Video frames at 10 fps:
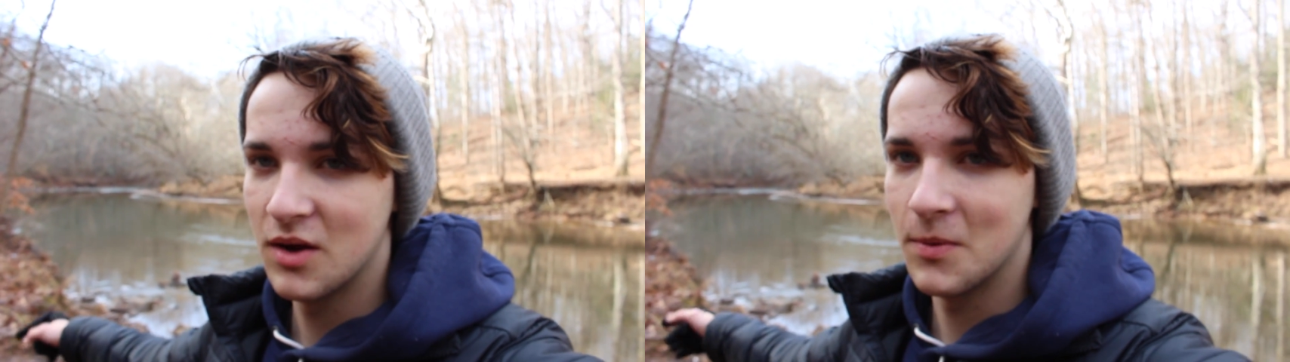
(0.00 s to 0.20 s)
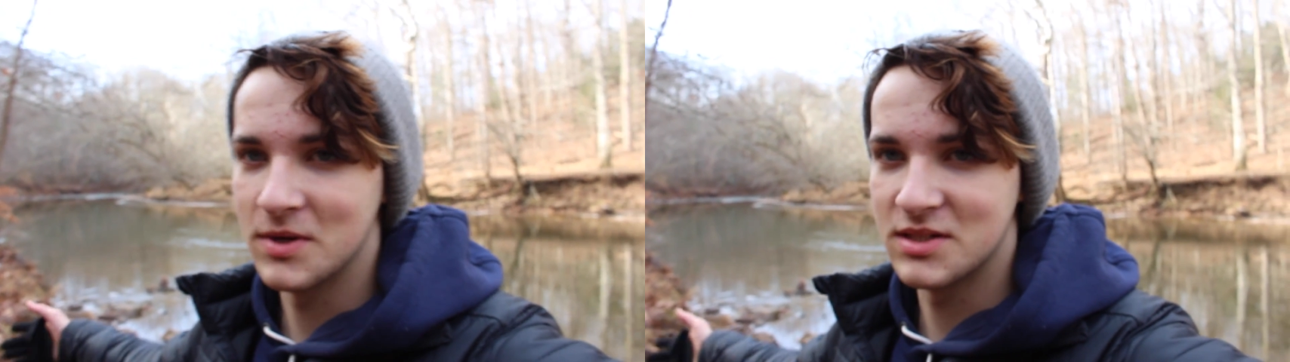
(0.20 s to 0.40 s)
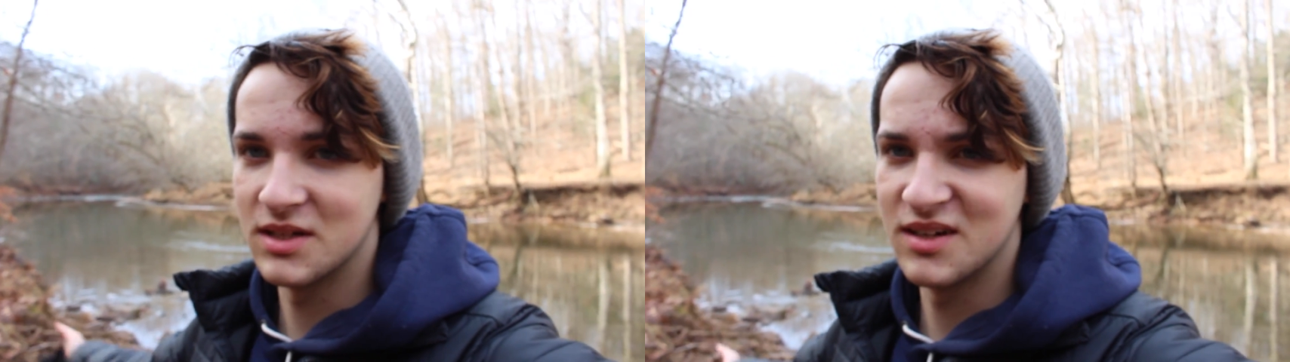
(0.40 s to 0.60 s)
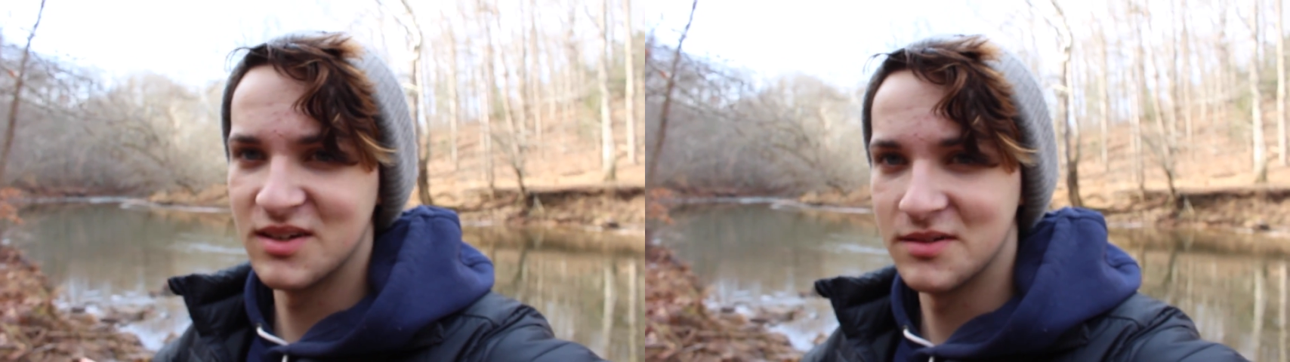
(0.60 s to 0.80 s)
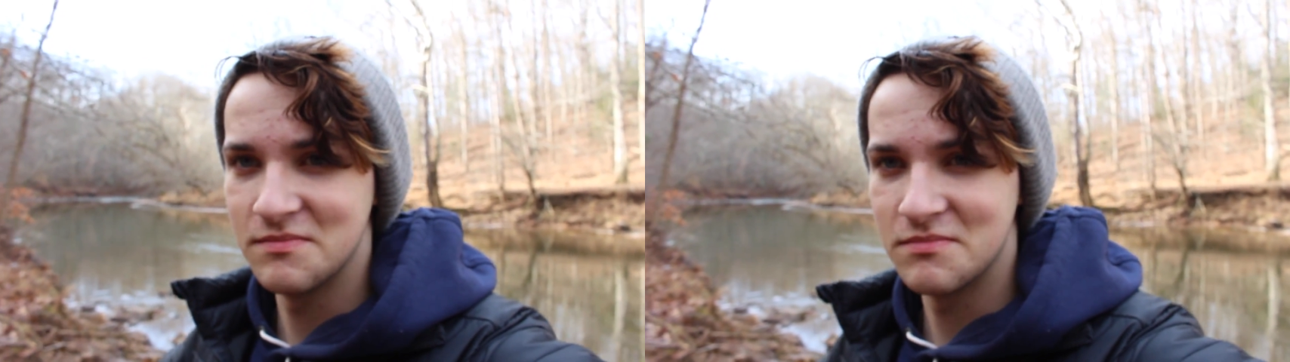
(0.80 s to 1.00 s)
which
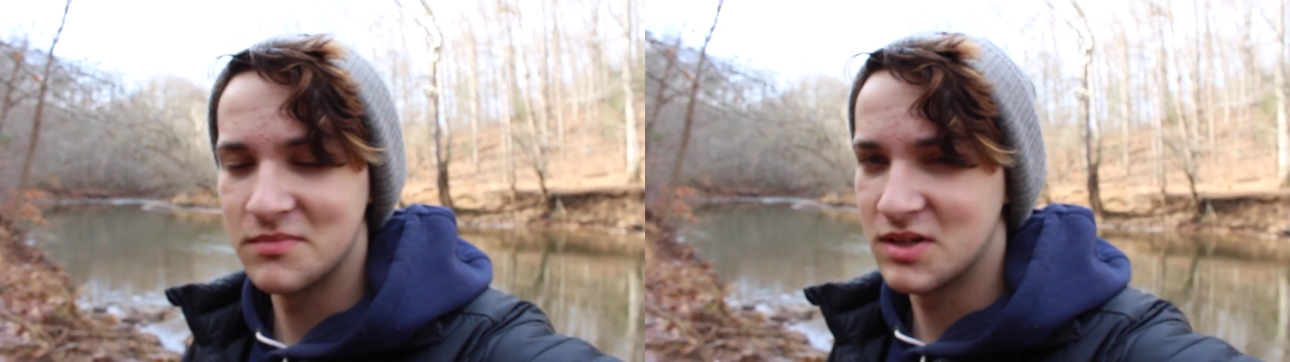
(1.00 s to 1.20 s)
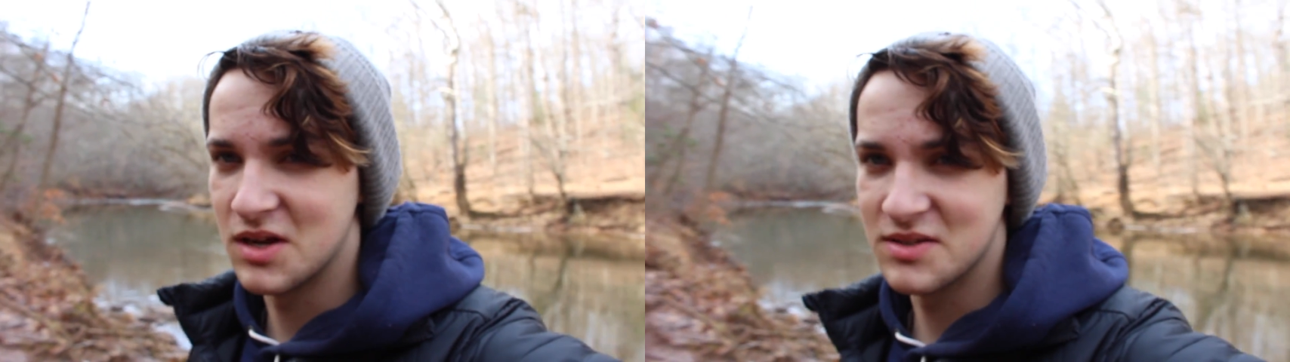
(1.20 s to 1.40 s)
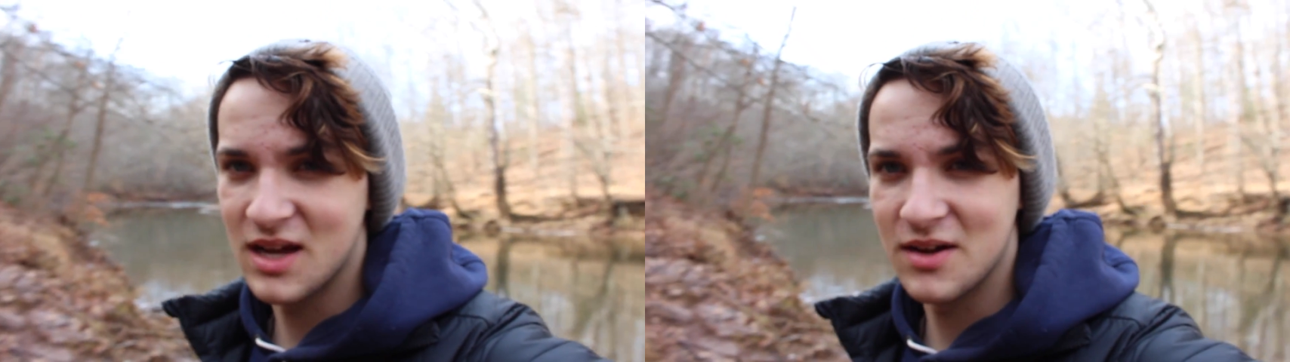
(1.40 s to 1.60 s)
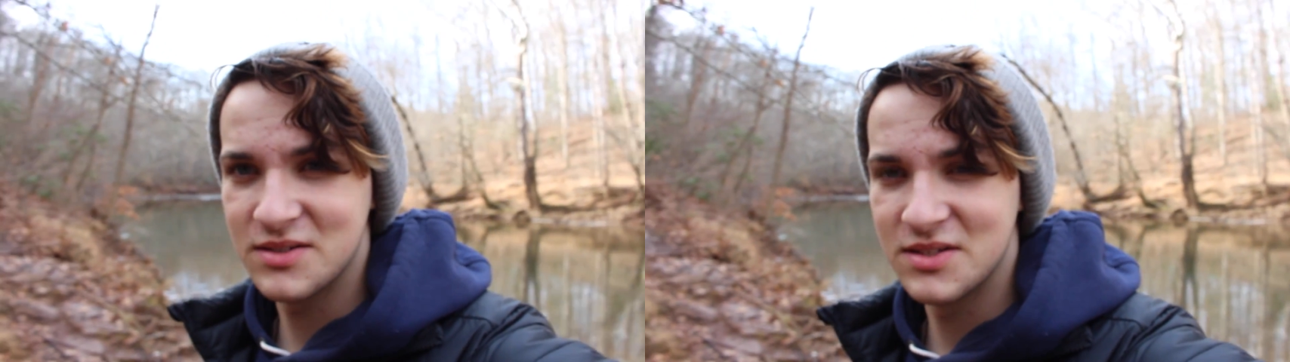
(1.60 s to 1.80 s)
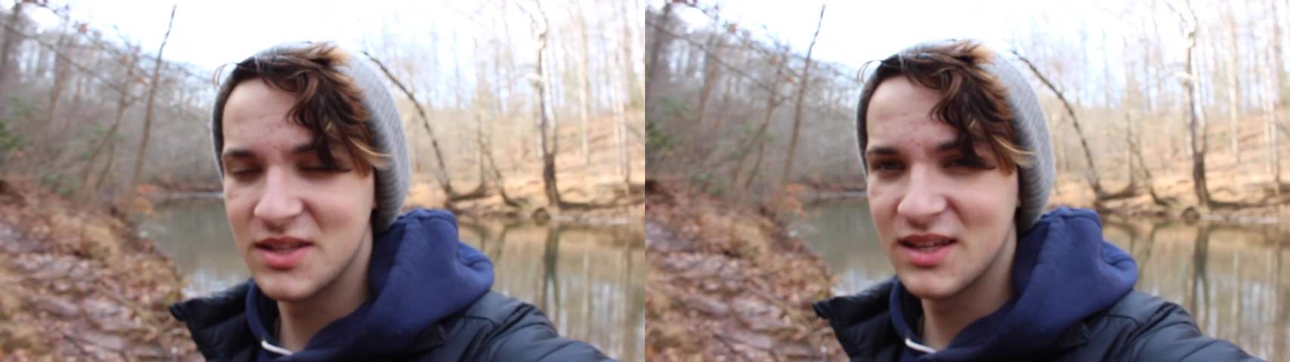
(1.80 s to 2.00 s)
then goes out
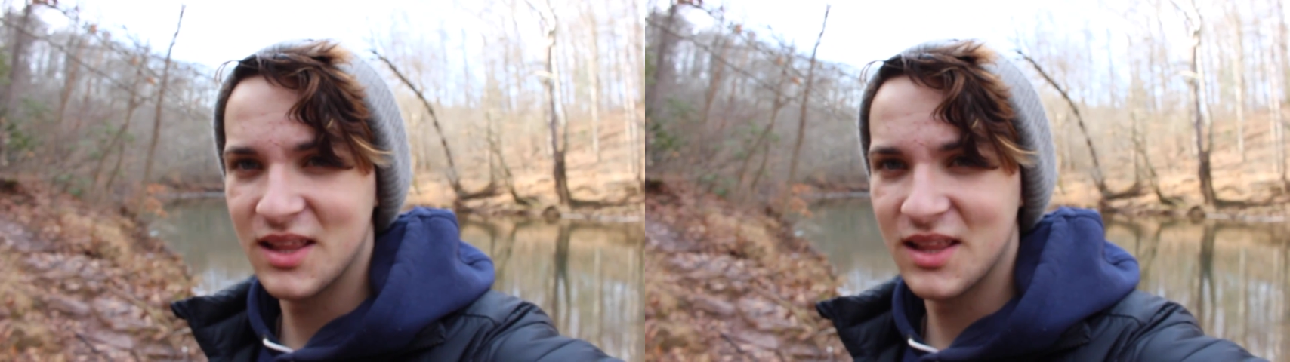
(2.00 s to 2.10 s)
to the